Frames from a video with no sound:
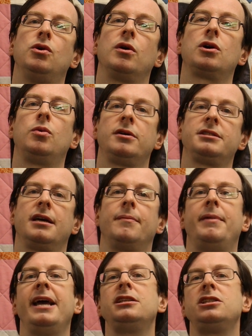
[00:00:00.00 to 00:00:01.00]
your quilting.
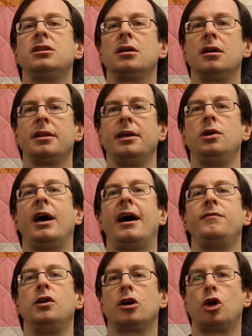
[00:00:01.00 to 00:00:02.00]
Make sure that you
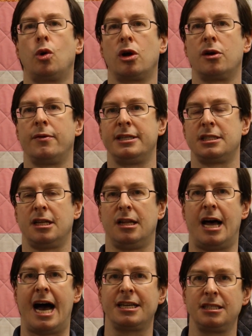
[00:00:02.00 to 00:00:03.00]
have your 1/4 inch
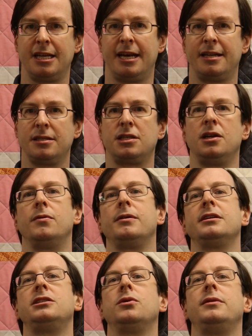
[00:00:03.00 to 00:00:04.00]
locked in, so you're
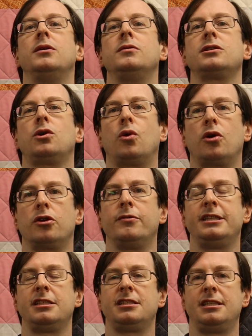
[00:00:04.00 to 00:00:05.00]
really doing those 1/4
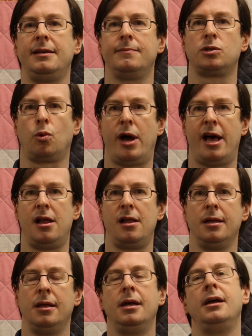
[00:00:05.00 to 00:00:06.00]
inch seams well,
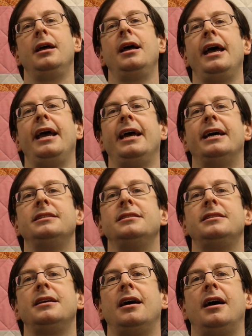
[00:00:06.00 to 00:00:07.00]

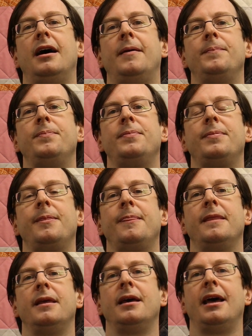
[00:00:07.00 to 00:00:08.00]
and
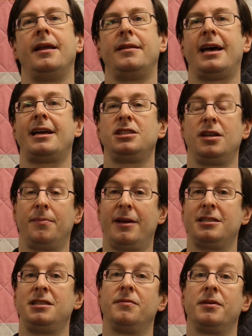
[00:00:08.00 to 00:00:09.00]
that should
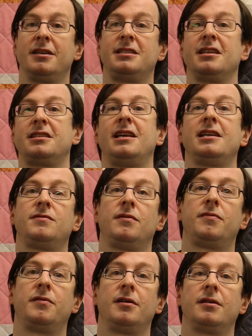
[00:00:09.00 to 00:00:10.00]
get you really successful
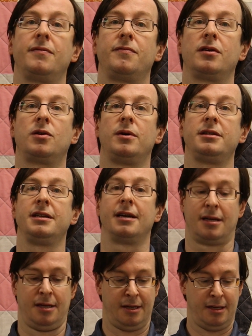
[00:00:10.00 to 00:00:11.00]
for quilting.